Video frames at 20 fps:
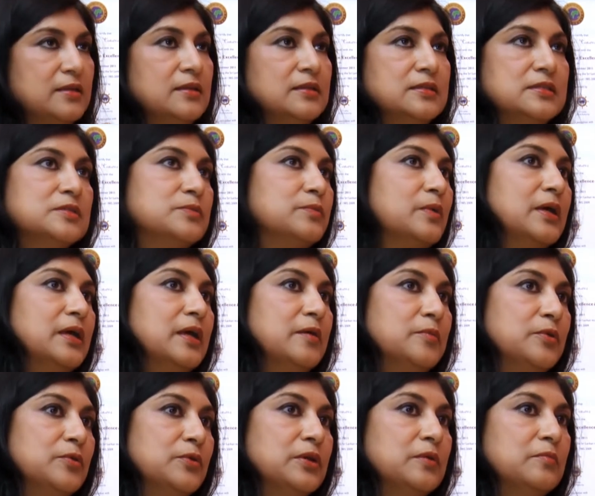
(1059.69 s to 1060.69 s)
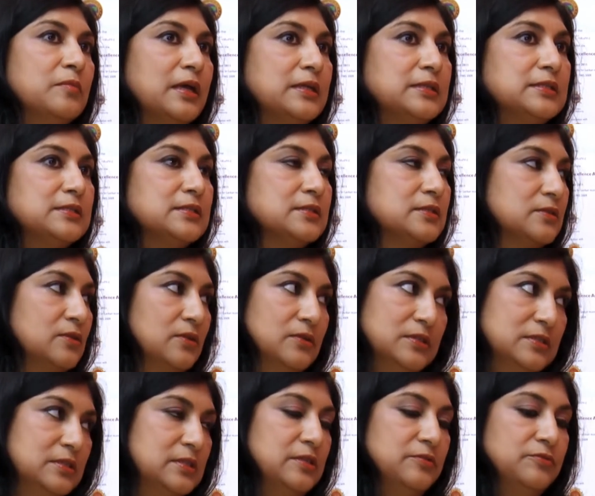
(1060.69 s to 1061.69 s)
This is why I am doing maths.
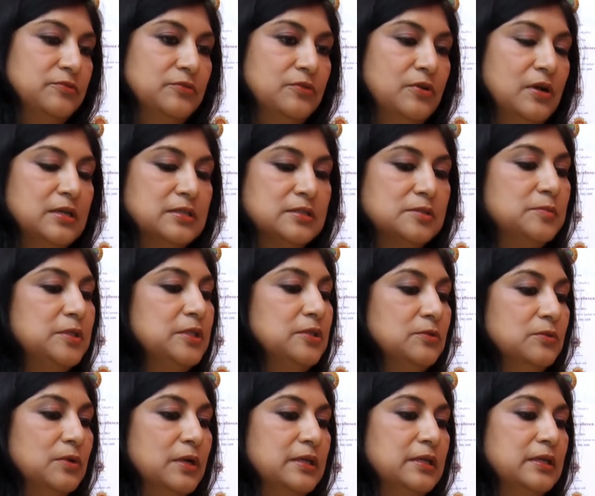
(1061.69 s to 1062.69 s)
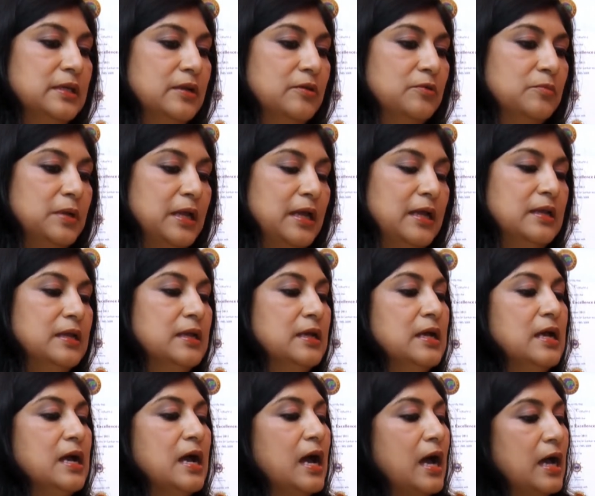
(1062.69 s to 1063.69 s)
Honestly, if you ask me, no, I didn't have a plan.
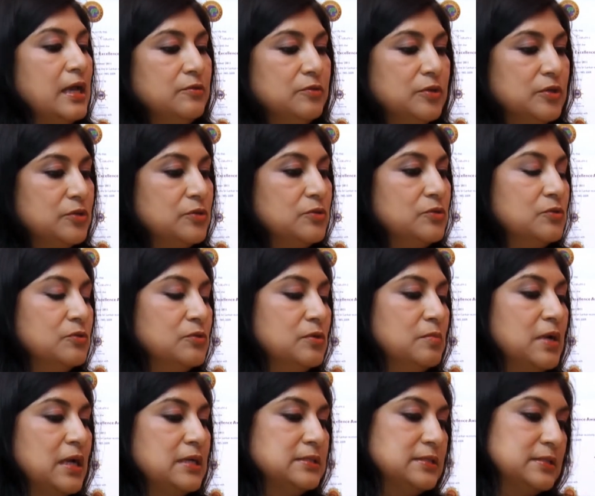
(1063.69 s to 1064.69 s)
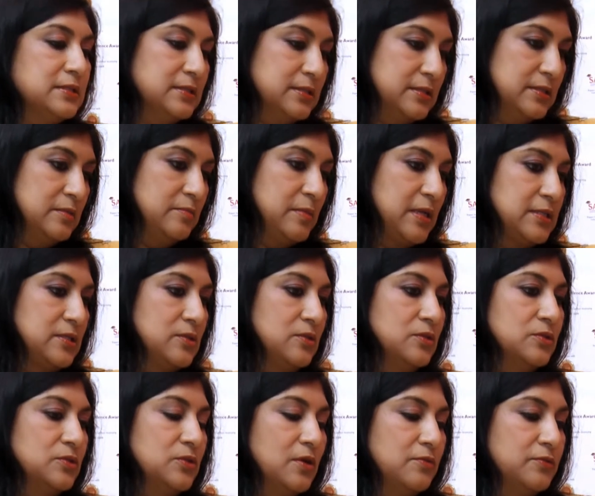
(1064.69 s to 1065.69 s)
I went to do a master's in maths
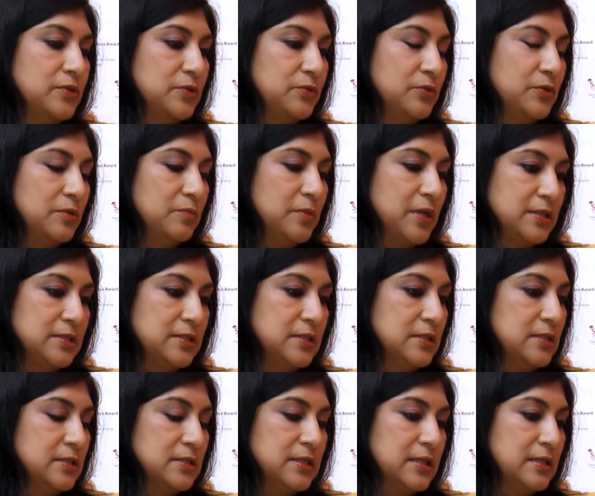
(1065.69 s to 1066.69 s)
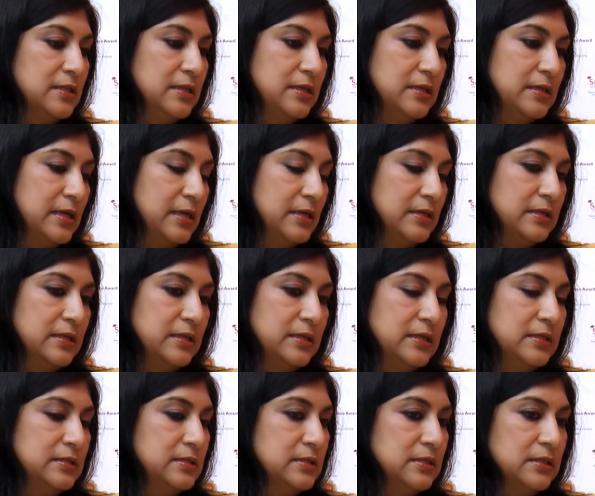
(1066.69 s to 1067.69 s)
also after doing a bachelor's, and then I
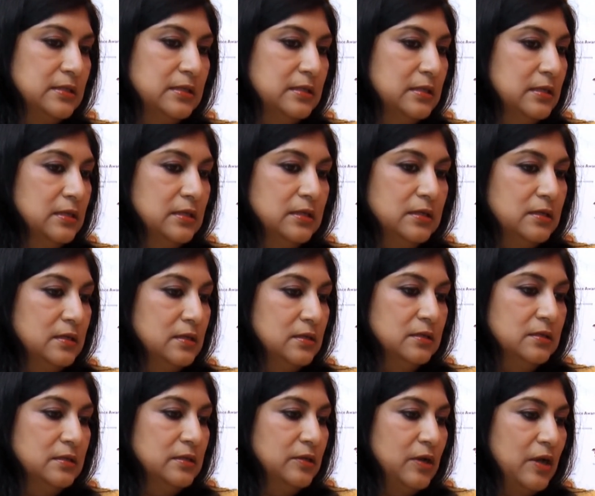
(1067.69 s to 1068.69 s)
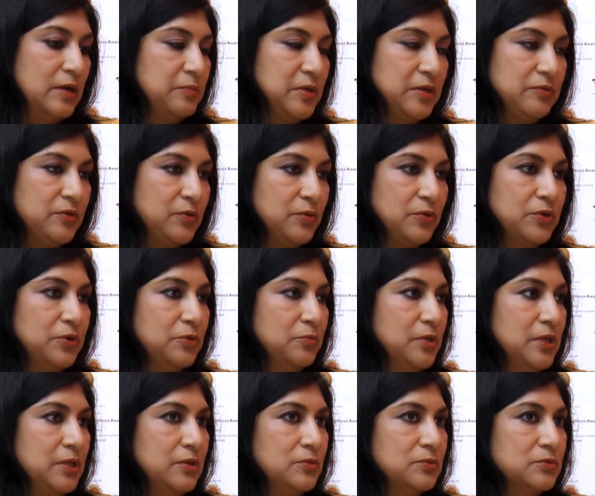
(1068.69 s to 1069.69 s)
realized, you know, I'm never going to
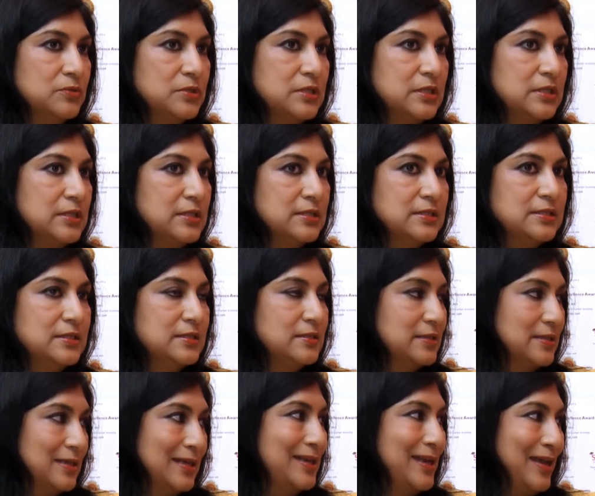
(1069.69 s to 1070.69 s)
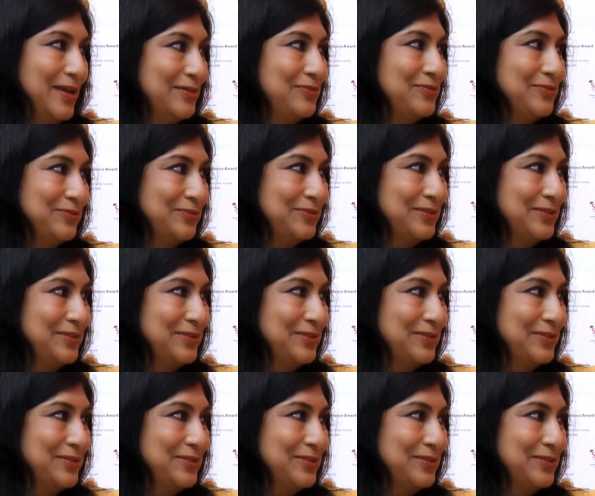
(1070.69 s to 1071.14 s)
be using this in real life.